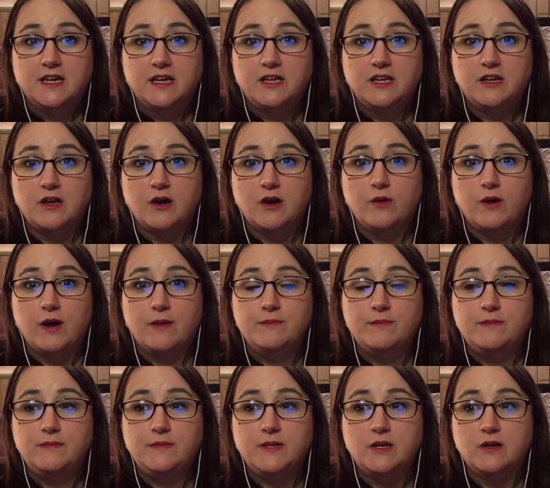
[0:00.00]

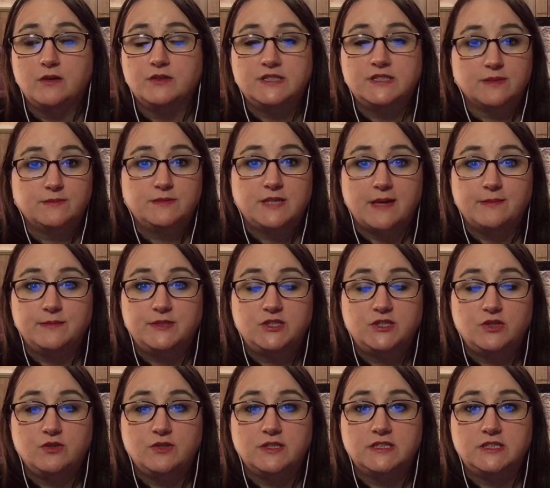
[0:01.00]
Sometimes
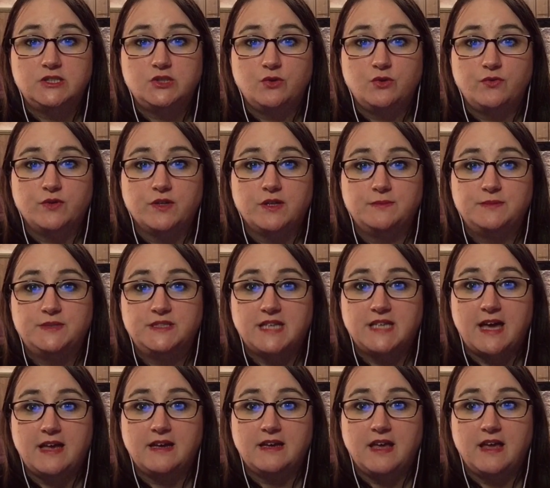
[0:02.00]
students do feel
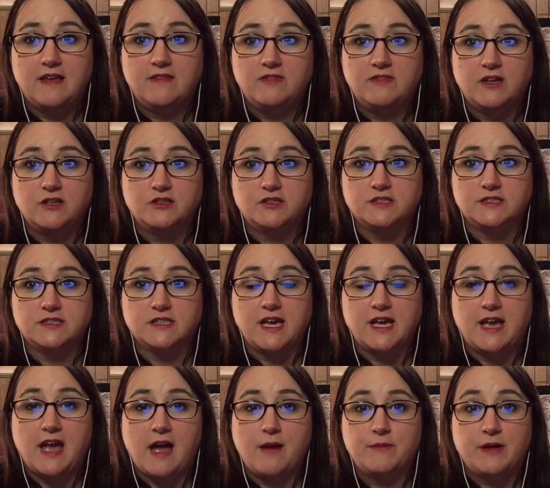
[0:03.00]
upset and they're just
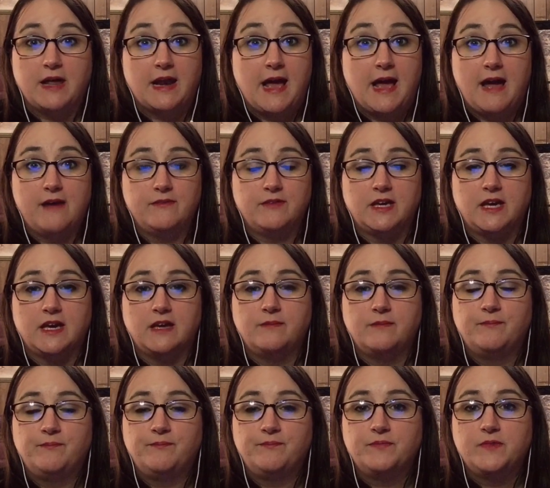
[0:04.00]
like, I'm not having it.
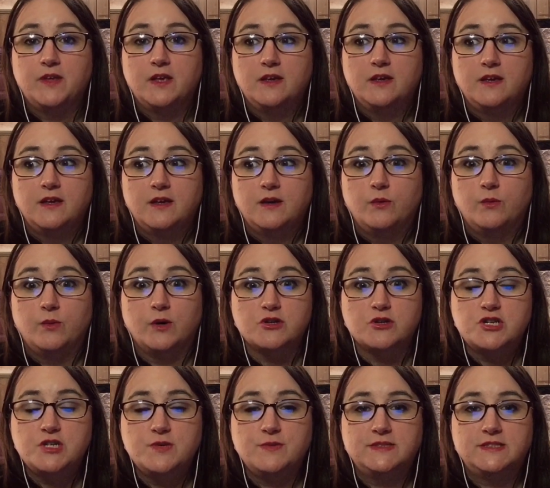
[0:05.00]
Well,
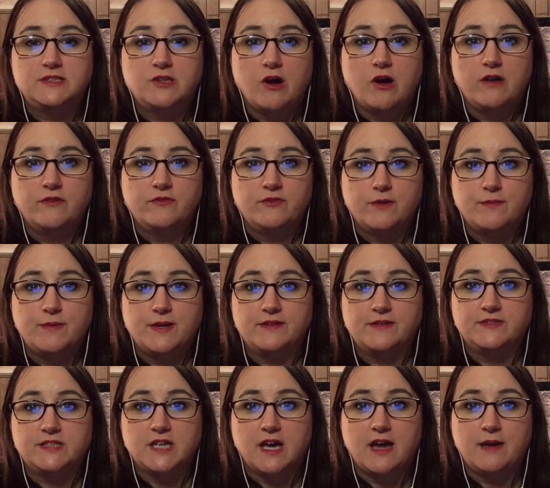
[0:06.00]
she was gone for a bit
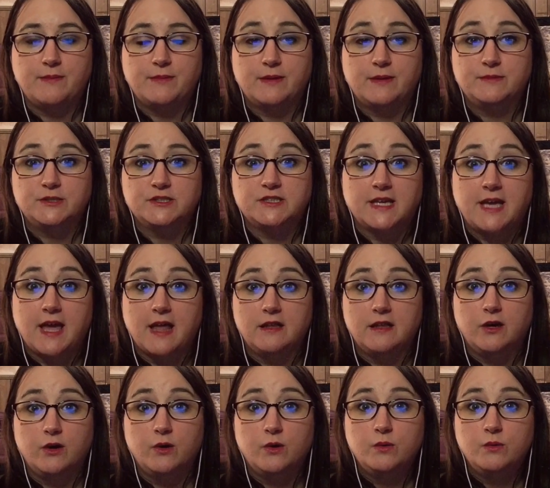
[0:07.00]
of time and I'm just like,
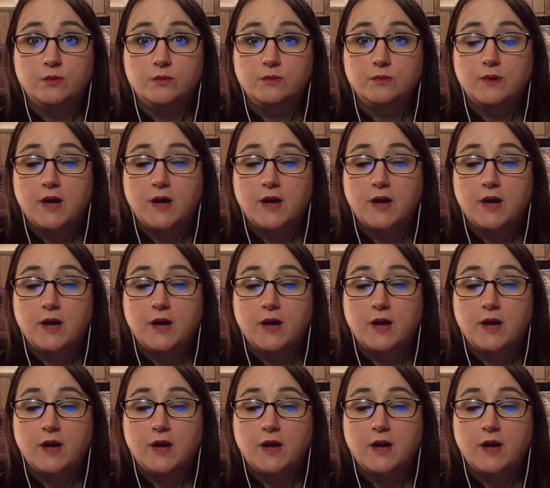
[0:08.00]
hello?